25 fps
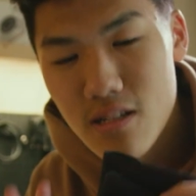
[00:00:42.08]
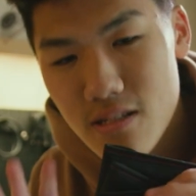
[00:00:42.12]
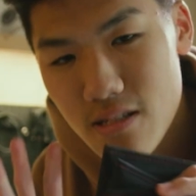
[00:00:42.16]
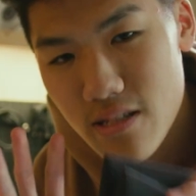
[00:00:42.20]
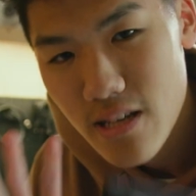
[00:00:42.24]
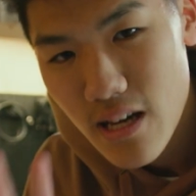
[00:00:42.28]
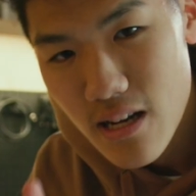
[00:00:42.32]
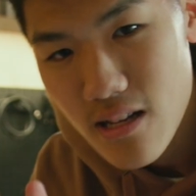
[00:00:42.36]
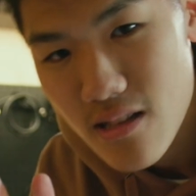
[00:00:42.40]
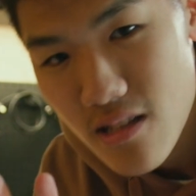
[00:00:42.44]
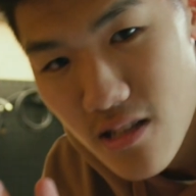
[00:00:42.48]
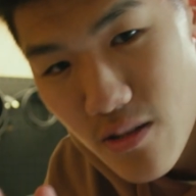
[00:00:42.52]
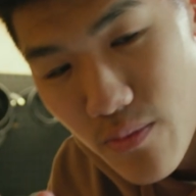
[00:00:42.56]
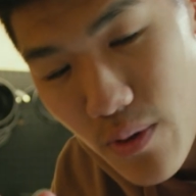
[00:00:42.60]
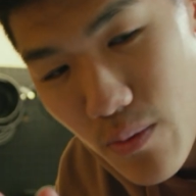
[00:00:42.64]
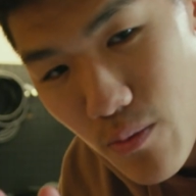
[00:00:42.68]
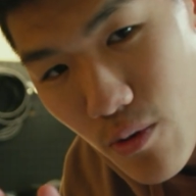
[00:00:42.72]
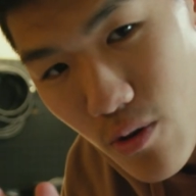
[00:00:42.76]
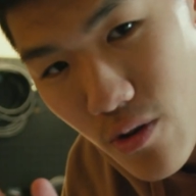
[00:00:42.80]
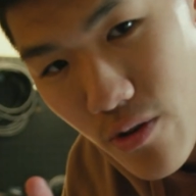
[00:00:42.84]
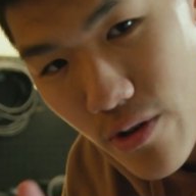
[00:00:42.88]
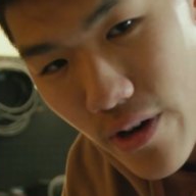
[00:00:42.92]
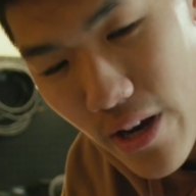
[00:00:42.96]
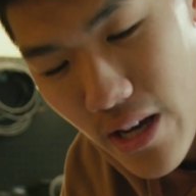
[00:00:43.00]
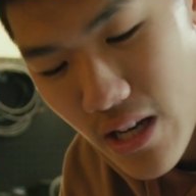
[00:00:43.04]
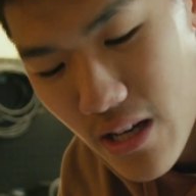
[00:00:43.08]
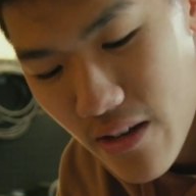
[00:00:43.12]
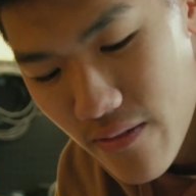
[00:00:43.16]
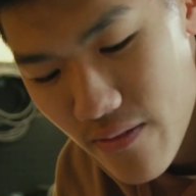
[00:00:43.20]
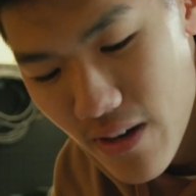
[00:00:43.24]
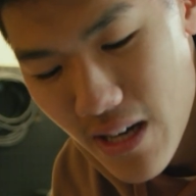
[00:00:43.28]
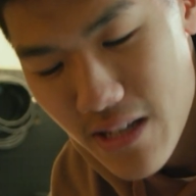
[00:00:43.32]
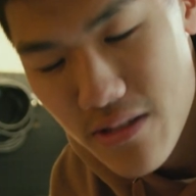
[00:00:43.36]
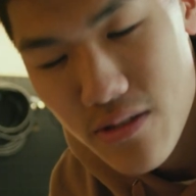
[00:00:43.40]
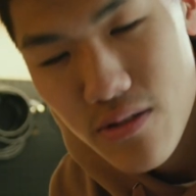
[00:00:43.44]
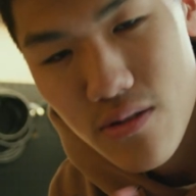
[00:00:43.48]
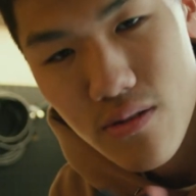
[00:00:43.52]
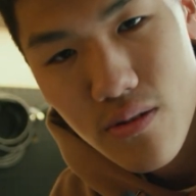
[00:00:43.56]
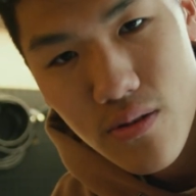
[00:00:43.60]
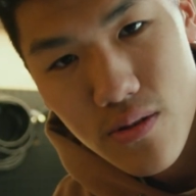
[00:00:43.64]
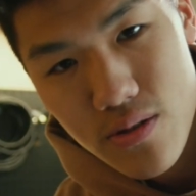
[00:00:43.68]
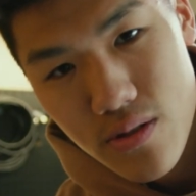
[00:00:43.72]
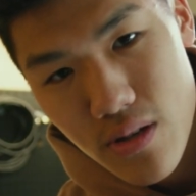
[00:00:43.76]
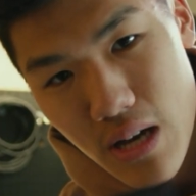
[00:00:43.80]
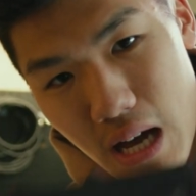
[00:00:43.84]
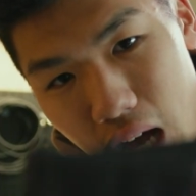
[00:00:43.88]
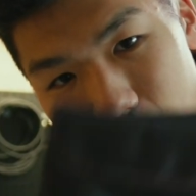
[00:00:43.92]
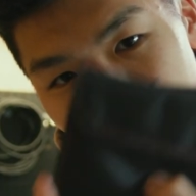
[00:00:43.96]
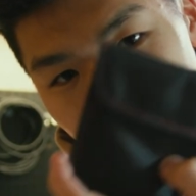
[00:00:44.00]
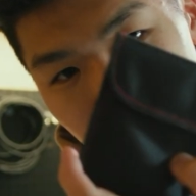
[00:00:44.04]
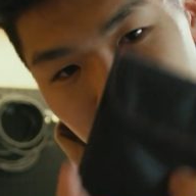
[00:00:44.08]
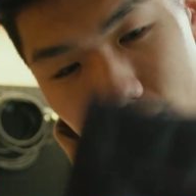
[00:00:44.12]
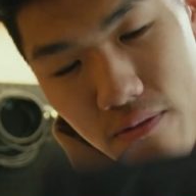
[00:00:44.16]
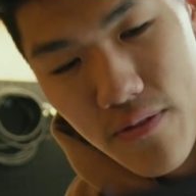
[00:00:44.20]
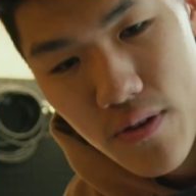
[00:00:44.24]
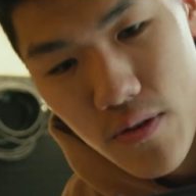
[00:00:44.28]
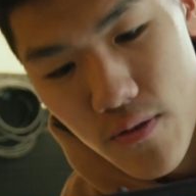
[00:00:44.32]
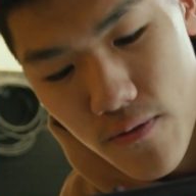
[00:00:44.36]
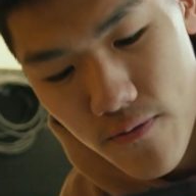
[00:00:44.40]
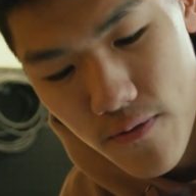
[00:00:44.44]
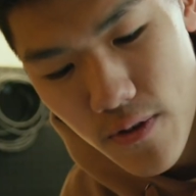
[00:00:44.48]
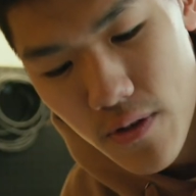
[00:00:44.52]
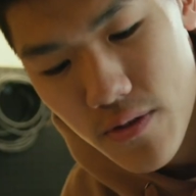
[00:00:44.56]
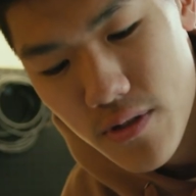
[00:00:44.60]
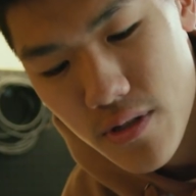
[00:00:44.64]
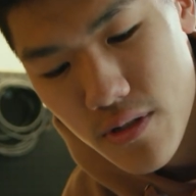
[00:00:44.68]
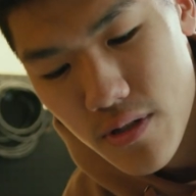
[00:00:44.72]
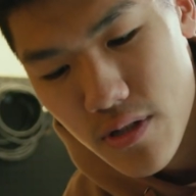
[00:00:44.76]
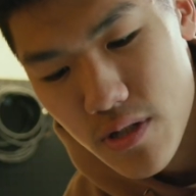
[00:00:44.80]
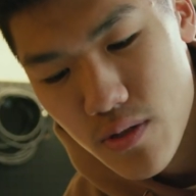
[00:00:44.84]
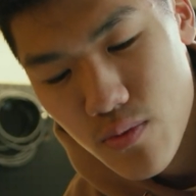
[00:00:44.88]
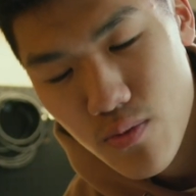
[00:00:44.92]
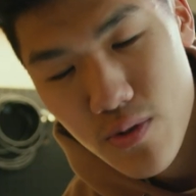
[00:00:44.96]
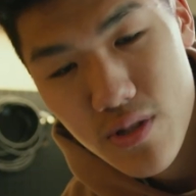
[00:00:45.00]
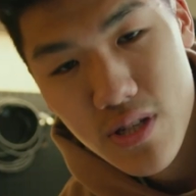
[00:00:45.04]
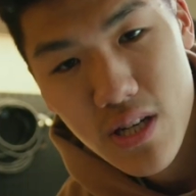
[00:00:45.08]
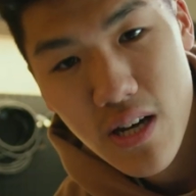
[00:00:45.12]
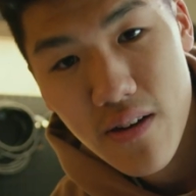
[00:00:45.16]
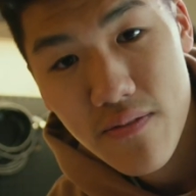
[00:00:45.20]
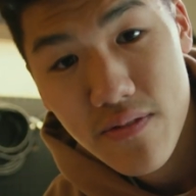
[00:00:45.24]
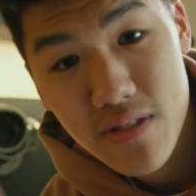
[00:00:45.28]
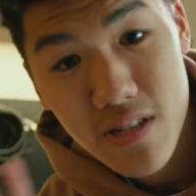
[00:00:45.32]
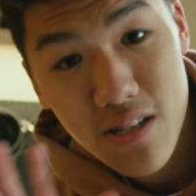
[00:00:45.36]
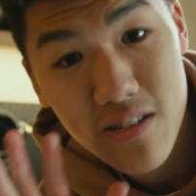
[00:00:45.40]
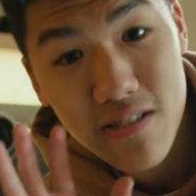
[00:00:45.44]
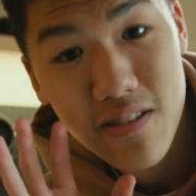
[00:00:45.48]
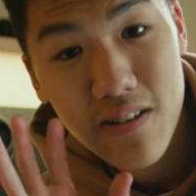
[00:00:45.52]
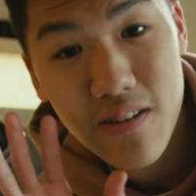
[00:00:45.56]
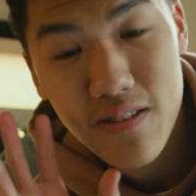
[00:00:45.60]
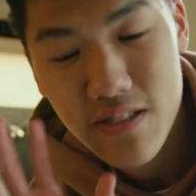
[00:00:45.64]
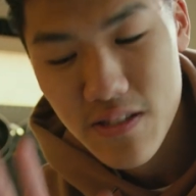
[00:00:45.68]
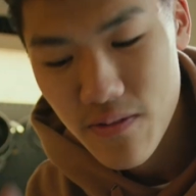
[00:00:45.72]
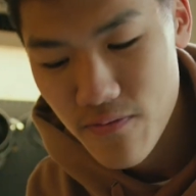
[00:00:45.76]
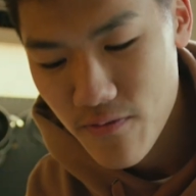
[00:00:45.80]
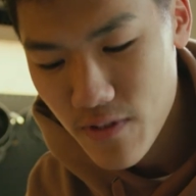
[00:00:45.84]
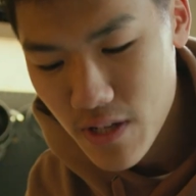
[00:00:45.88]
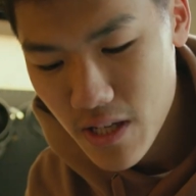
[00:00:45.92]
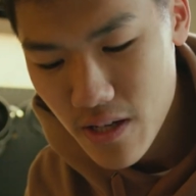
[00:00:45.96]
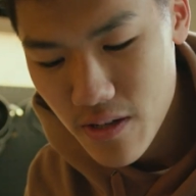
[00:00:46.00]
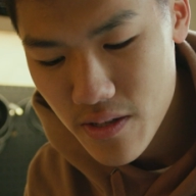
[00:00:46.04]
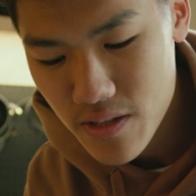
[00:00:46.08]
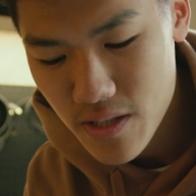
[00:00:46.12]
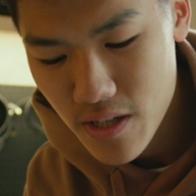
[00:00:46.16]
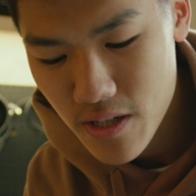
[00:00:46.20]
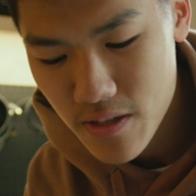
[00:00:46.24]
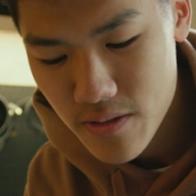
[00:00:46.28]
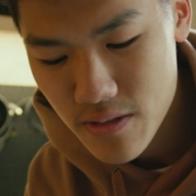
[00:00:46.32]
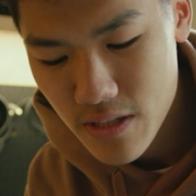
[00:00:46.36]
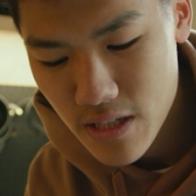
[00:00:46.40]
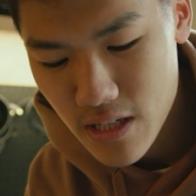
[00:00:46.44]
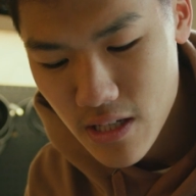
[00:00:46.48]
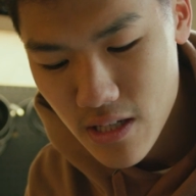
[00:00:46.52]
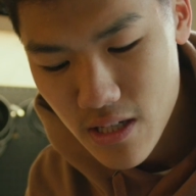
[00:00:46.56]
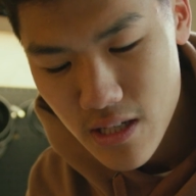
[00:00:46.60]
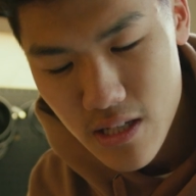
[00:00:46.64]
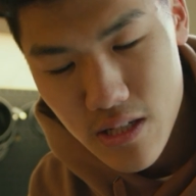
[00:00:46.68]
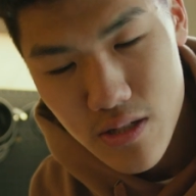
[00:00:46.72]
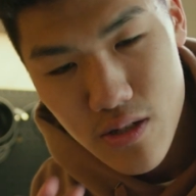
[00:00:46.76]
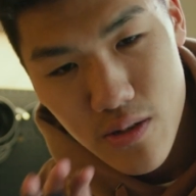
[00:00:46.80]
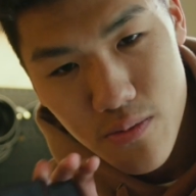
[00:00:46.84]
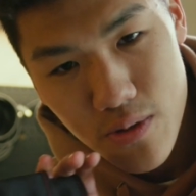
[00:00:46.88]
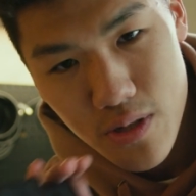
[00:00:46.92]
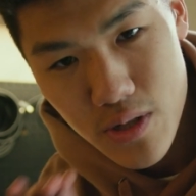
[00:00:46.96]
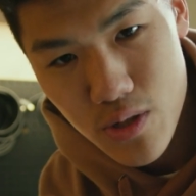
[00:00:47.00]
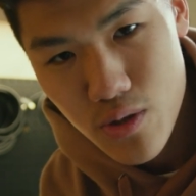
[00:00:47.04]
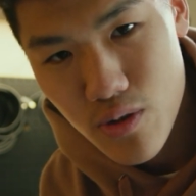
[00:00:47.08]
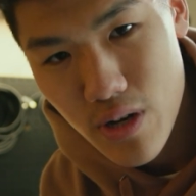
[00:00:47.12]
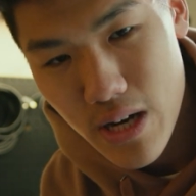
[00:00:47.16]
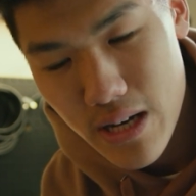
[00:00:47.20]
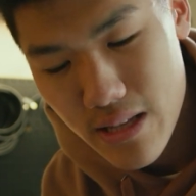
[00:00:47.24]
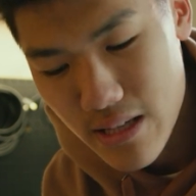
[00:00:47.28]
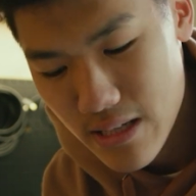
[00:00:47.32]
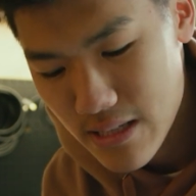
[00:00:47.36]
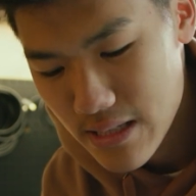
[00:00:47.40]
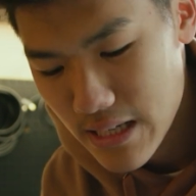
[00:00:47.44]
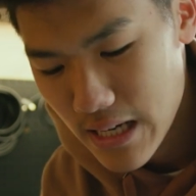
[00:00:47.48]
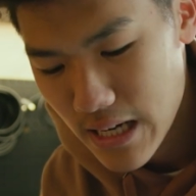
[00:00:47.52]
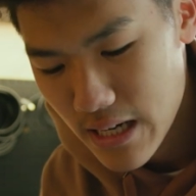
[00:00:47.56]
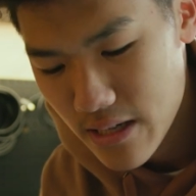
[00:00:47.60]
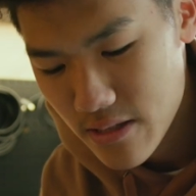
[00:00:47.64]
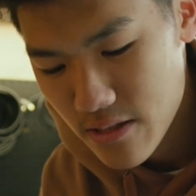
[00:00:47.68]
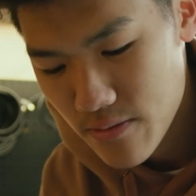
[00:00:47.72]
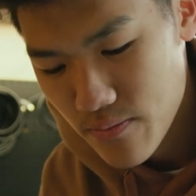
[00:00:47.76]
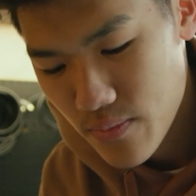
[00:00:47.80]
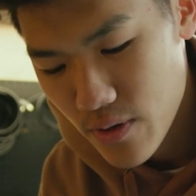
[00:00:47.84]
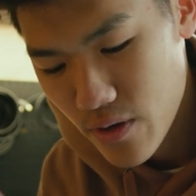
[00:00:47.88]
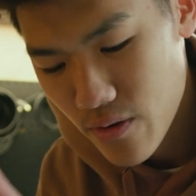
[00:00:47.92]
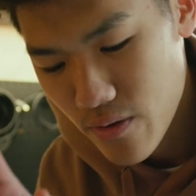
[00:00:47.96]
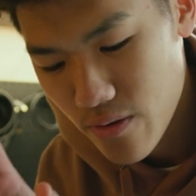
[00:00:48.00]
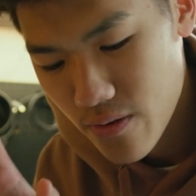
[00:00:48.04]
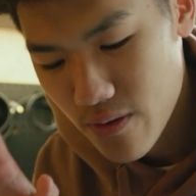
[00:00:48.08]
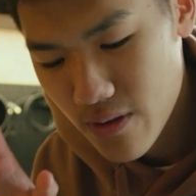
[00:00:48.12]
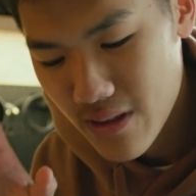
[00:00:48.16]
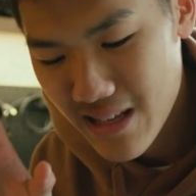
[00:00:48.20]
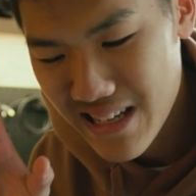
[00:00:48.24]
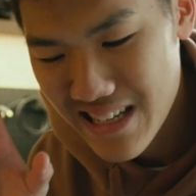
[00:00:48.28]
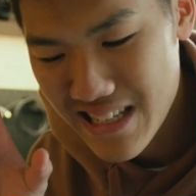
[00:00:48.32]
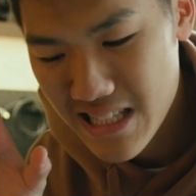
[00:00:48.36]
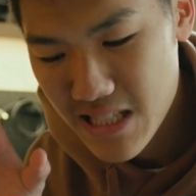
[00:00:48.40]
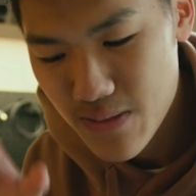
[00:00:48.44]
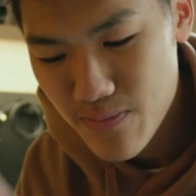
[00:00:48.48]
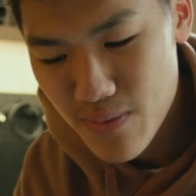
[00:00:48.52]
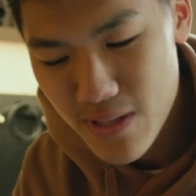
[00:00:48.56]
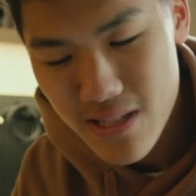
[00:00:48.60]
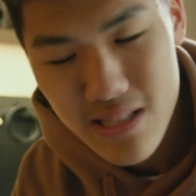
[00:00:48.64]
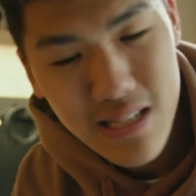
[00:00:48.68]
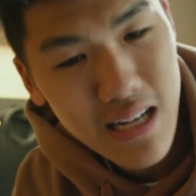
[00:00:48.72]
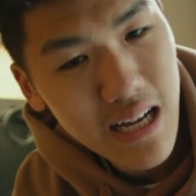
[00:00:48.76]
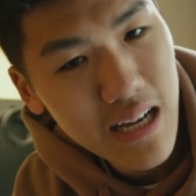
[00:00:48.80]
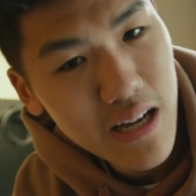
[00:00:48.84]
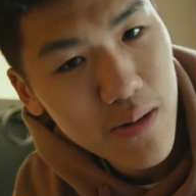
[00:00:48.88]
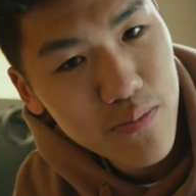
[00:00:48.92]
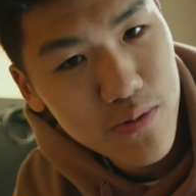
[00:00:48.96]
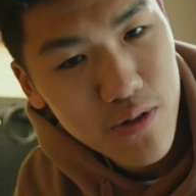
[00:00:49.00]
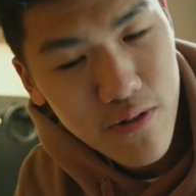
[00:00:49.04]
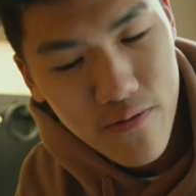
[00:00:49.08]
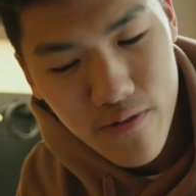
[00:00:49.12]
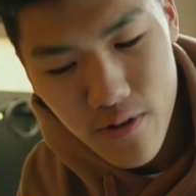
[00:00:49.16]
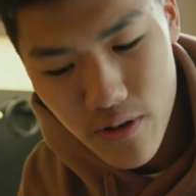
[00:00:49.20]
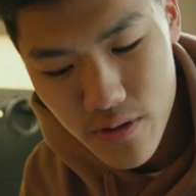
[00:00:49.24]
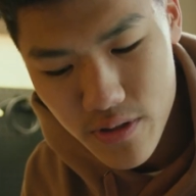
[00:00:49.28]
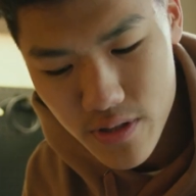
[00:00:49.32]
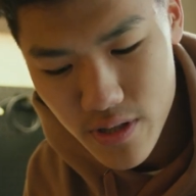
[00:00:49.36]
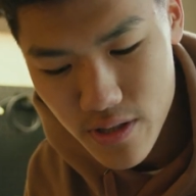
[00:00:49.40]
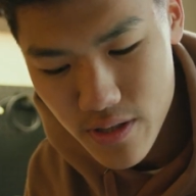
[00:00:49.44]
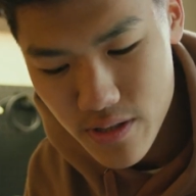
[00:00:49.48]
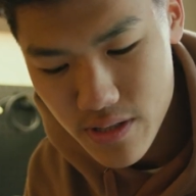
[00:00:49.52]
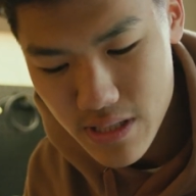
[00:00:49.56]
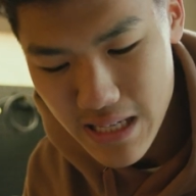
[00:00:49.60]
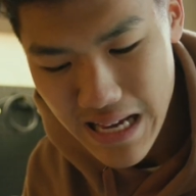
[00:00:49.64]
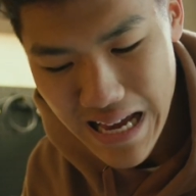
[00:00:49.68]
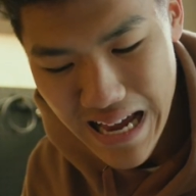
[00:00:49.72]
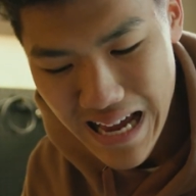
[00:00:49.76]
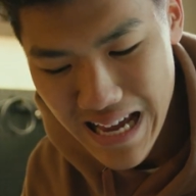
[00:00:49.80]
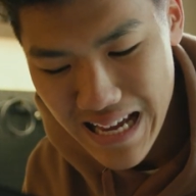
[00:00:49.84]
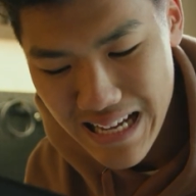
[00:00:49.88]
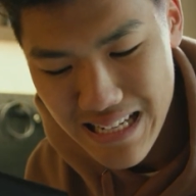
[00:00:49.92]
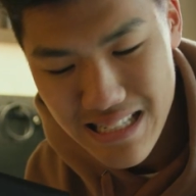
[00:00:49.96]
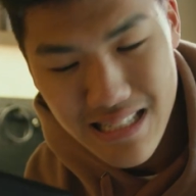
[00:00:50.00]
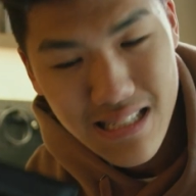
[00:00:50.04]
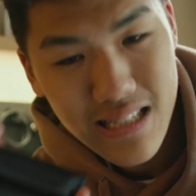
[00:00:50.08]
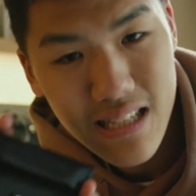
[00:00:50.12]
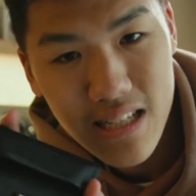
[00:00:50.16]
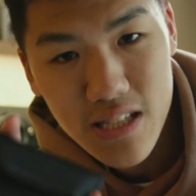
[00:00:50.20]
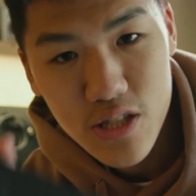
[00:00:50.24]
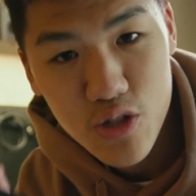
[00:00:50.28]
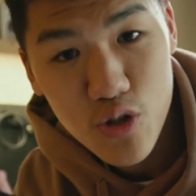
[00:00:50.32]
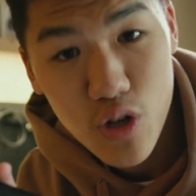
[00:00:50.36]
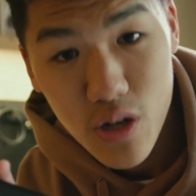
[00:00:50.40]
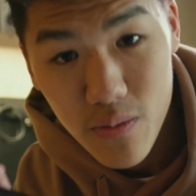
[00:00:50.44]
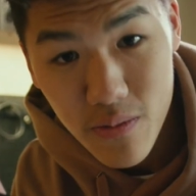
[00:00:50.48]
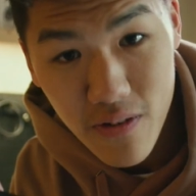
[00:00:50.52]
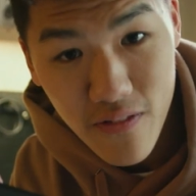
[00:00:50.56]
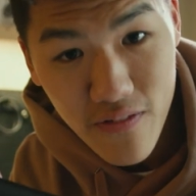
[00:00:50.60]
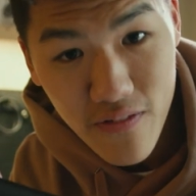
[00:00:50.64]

To get a little bit more creative, I do also have a few filters which I've done some videos on. So I'm going to try these out, both the split diopter filters and the Dream